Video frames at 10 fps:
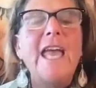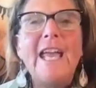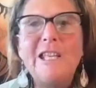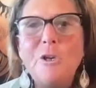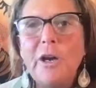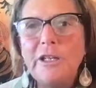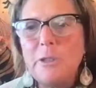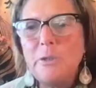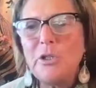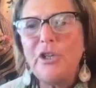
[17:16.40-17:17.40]
And you
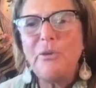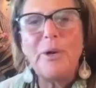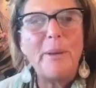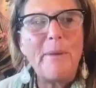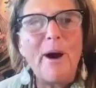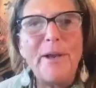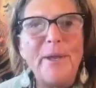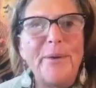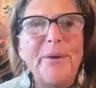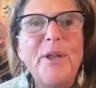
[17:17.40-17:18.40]
guys, usually when I'm on
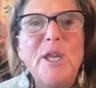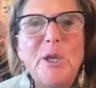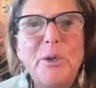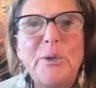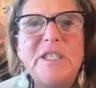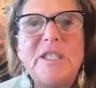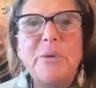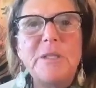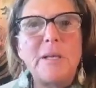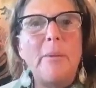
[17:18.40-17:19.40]
here, you'll always
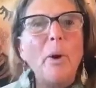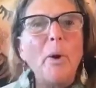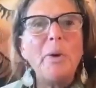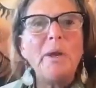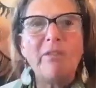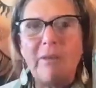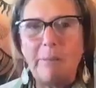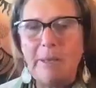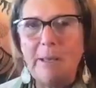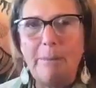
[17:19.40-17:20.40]
notice I'm always
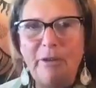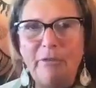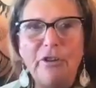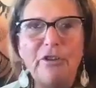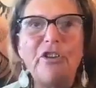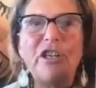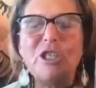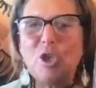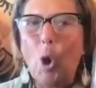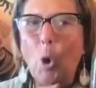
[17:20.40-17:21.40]
sipping a beverage, and
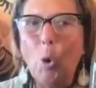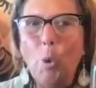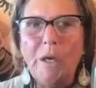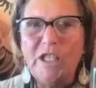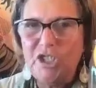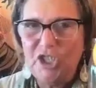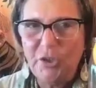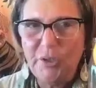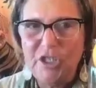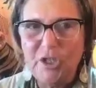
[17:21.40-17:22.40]
it's always
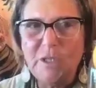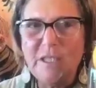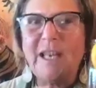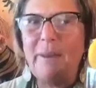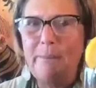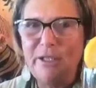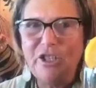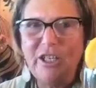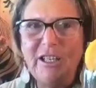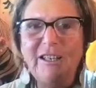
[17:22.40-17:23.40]
cherry juice, and I
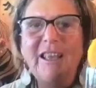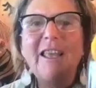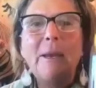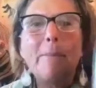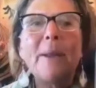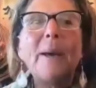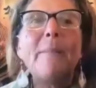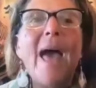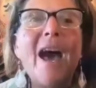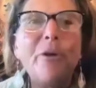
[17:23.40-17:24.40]
mention it, but
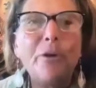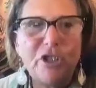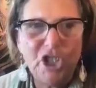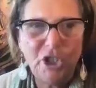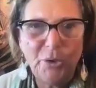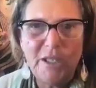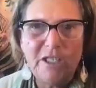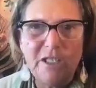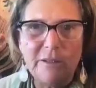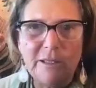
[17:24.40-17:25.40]
I'm out of cherry
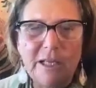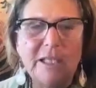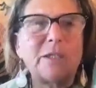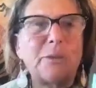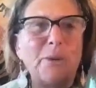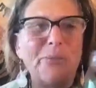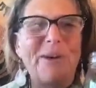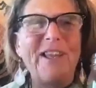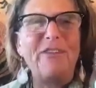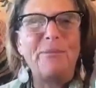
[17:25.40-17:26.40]
juice because
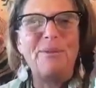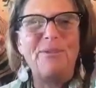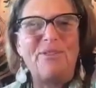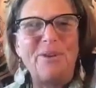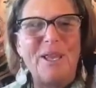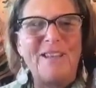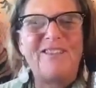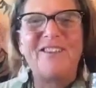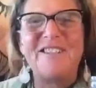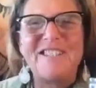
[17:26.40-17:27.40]
my husband's doing it,
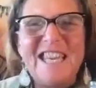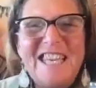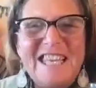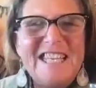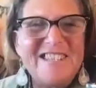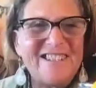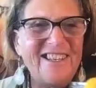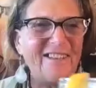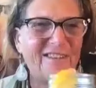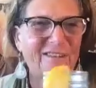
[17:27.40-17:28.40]
so
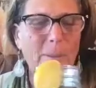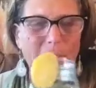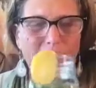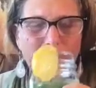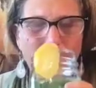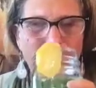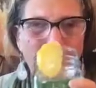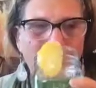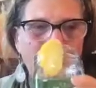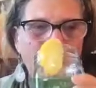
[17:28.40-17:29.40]
it's coming. But